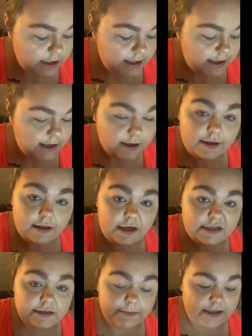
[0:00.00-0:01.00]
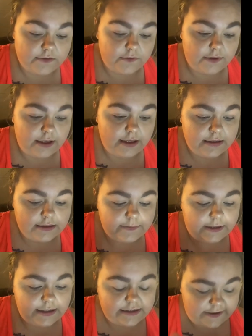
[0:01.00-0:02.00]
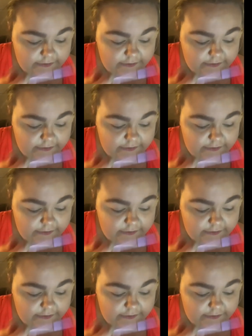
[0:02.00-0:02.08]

And they like to mess with us because even